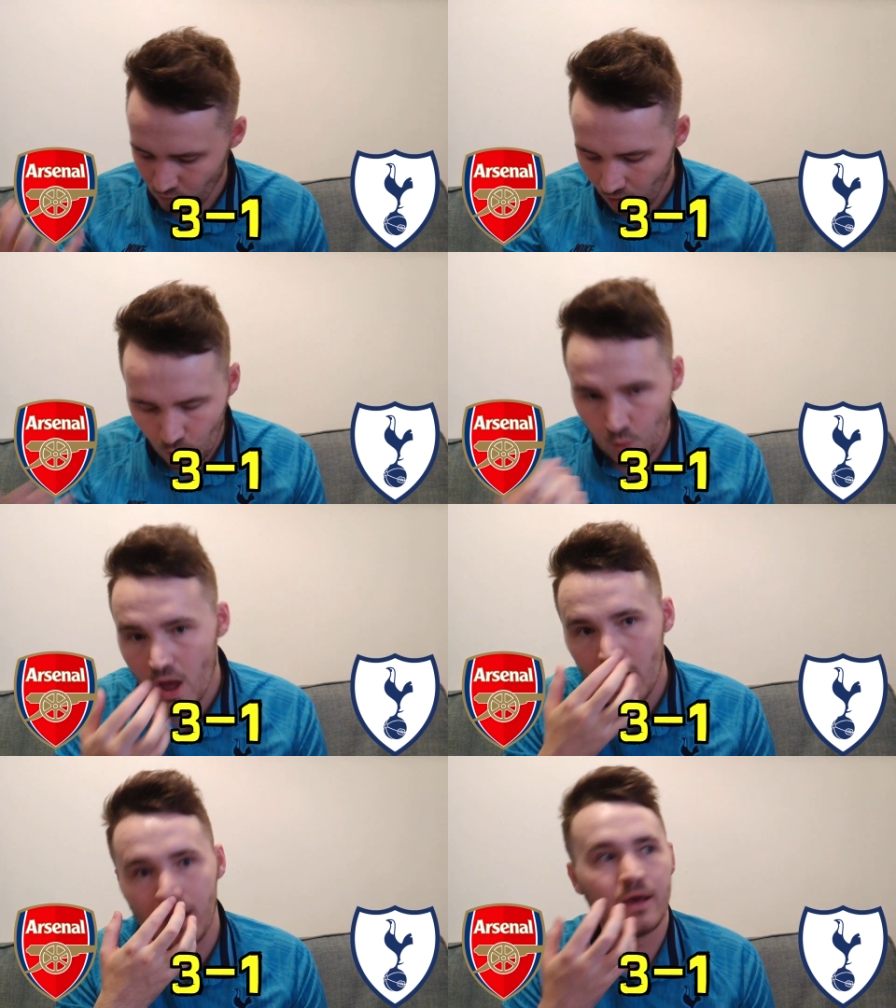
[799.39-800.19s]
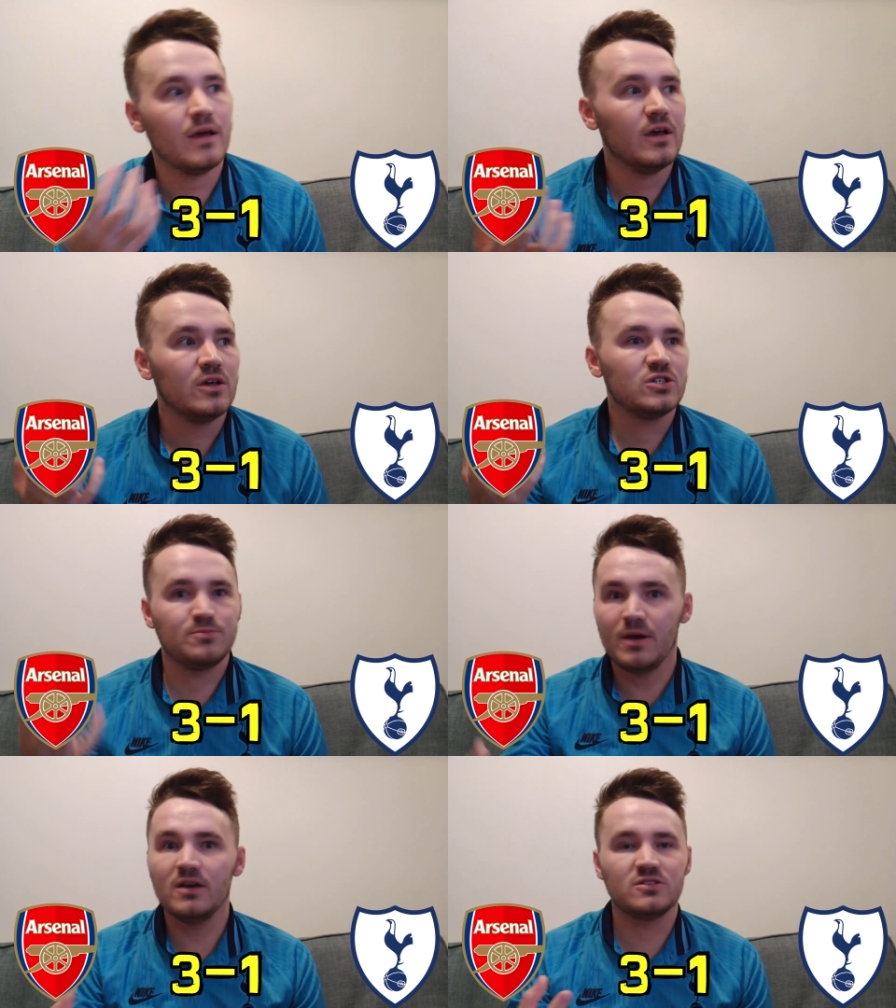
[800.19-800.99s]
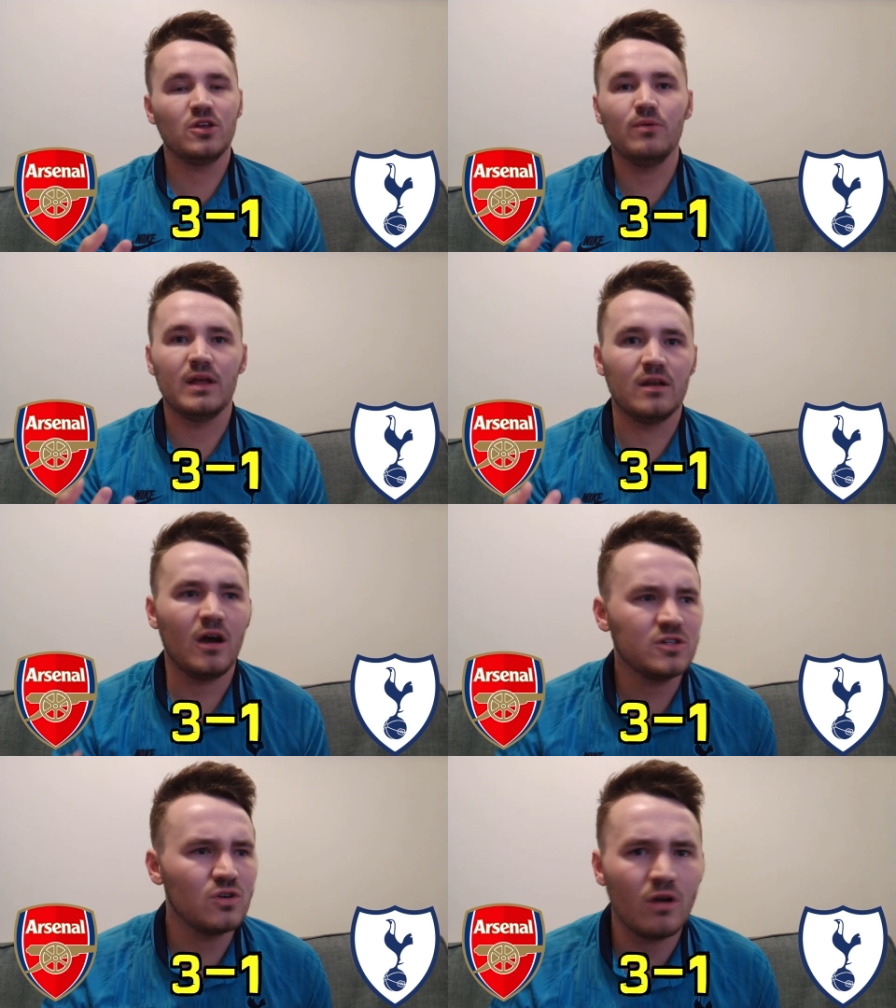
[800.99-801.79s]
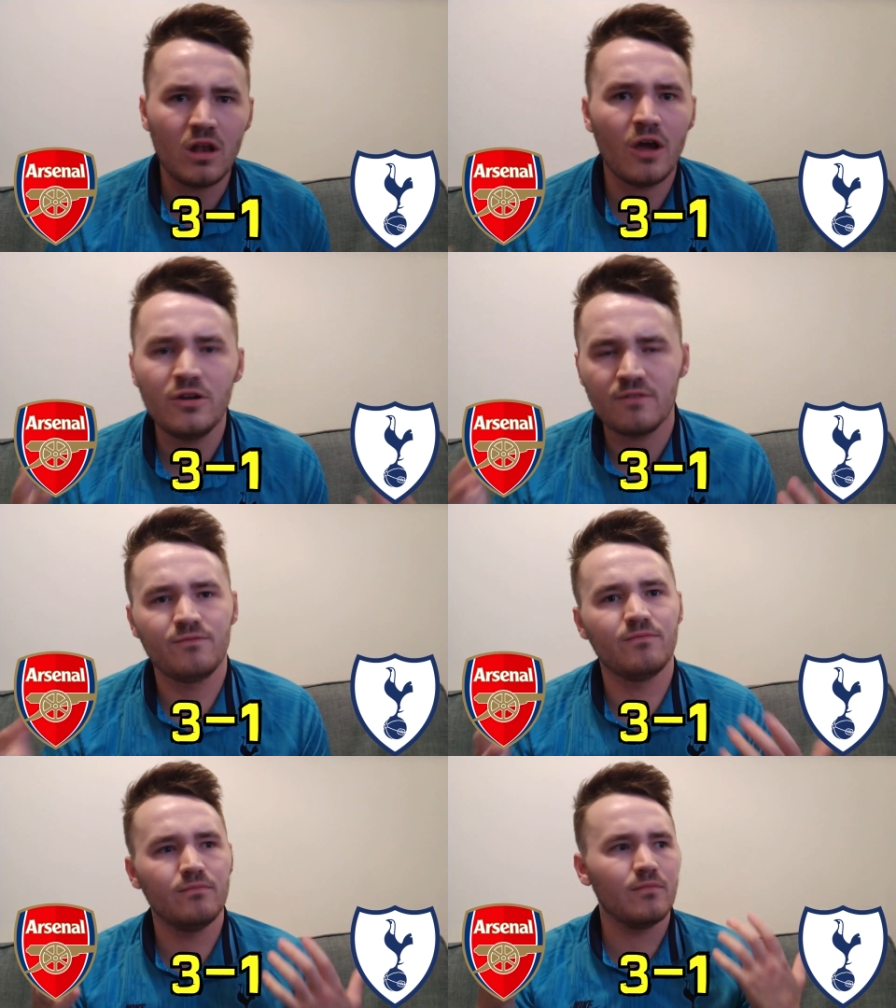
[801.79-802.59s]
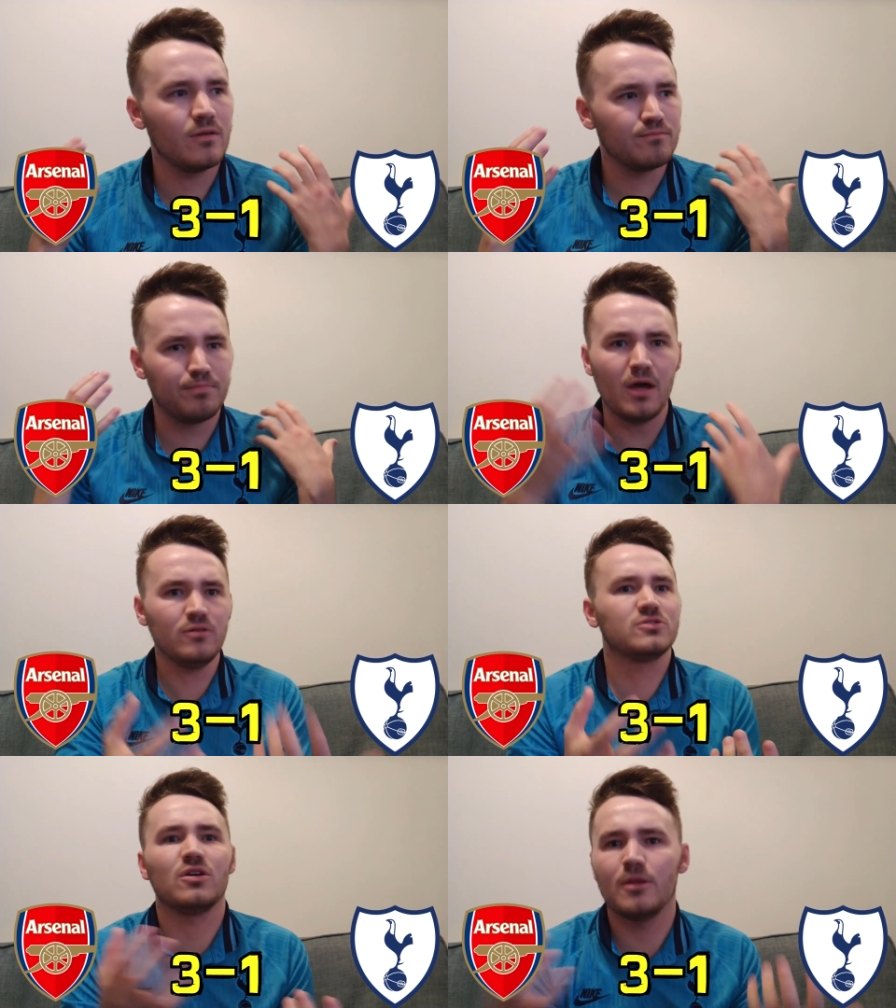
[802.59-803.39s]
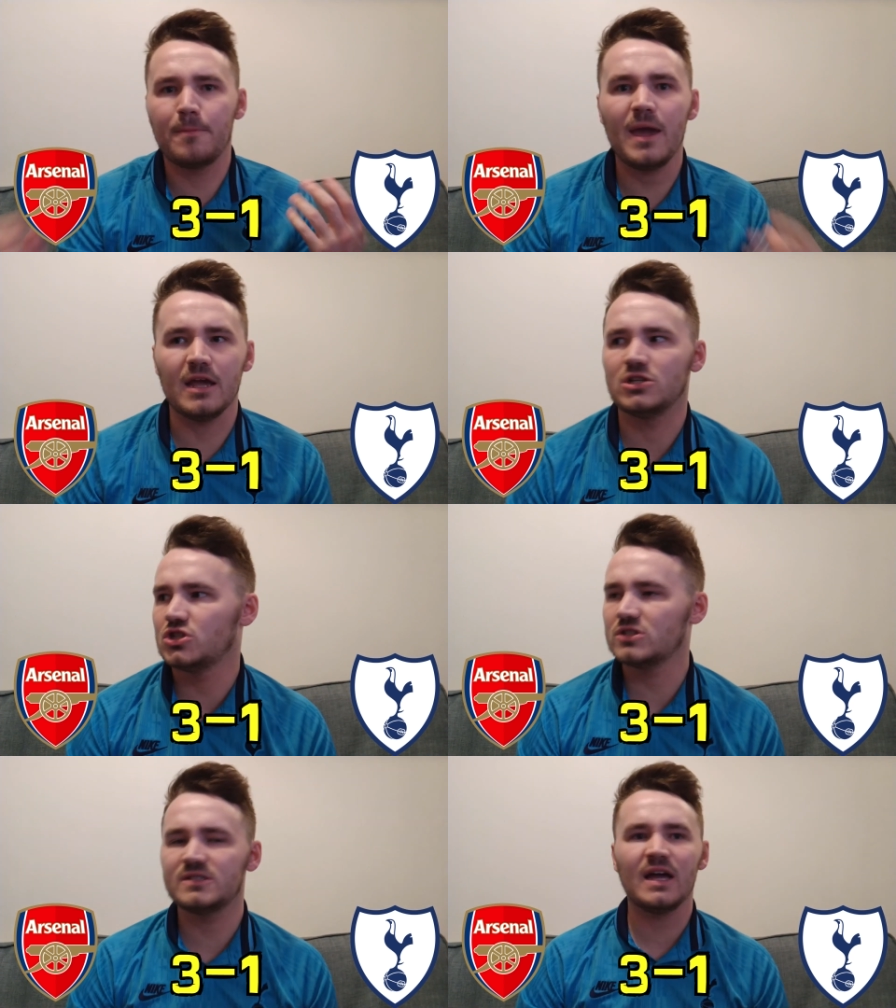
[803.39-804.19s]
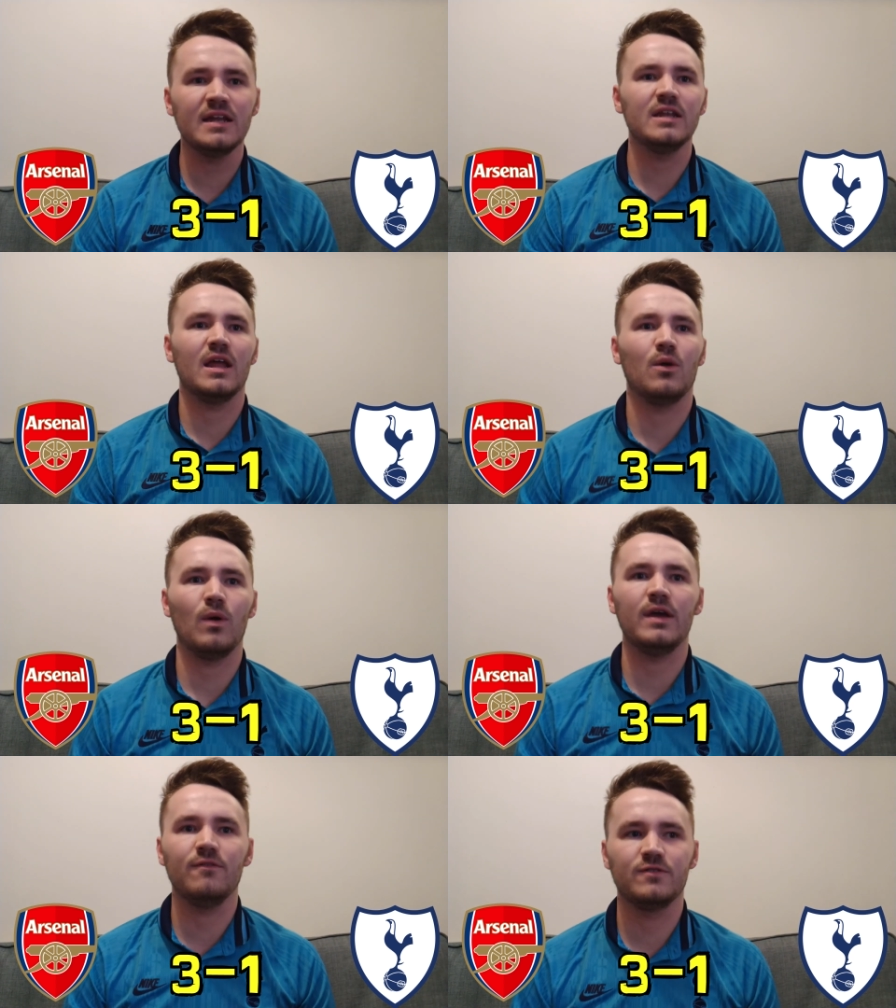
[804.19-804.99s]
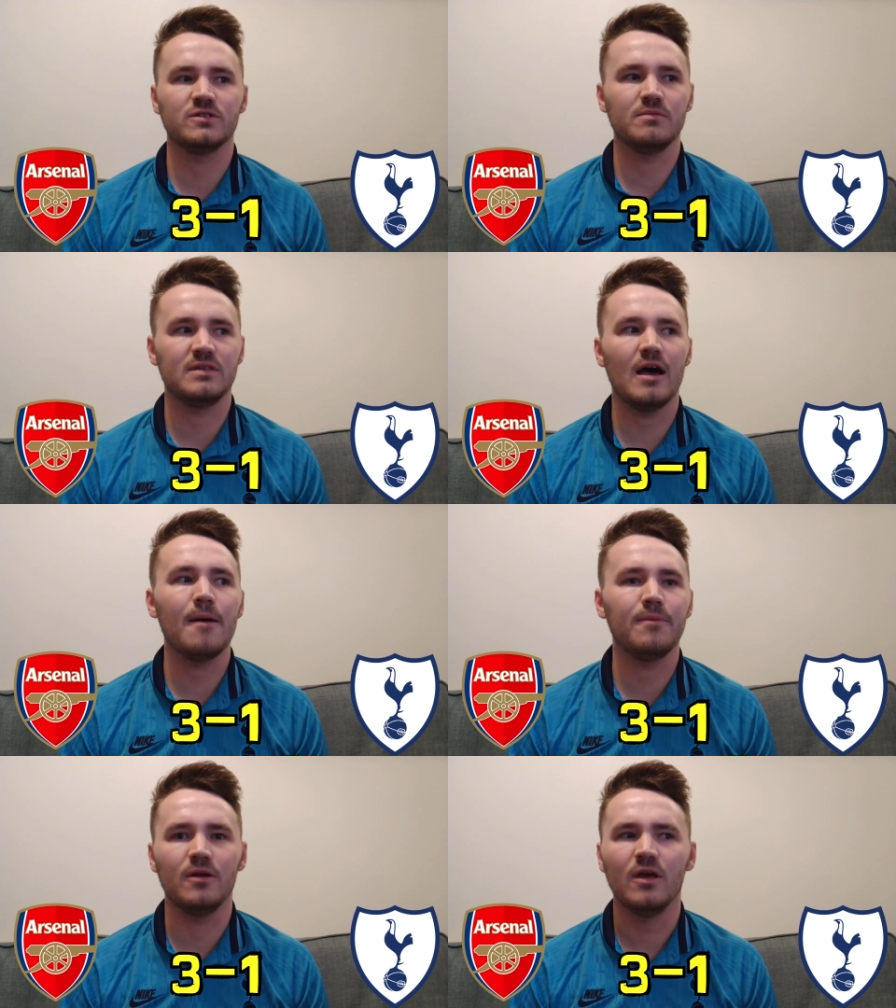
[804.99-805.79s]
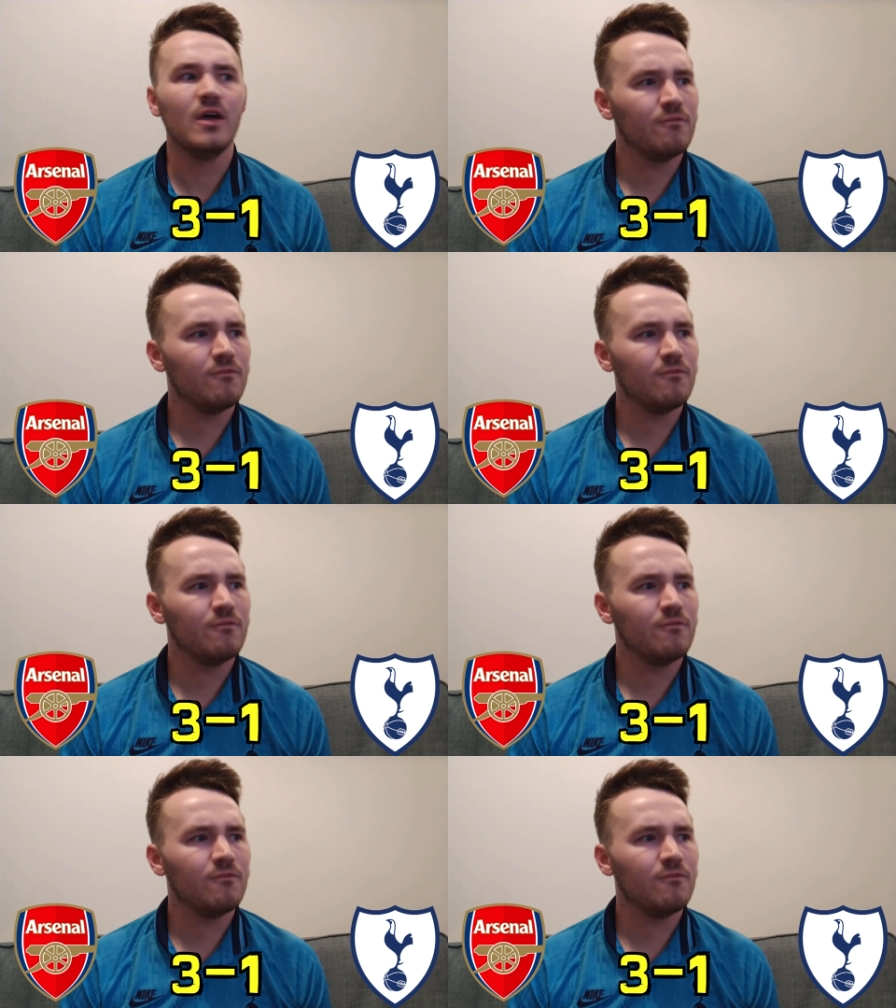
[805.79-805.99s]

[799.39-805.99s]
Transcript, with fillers: What were Spurs doing? I saw a load of blokes on the pitch just standing there waiting for something to happen.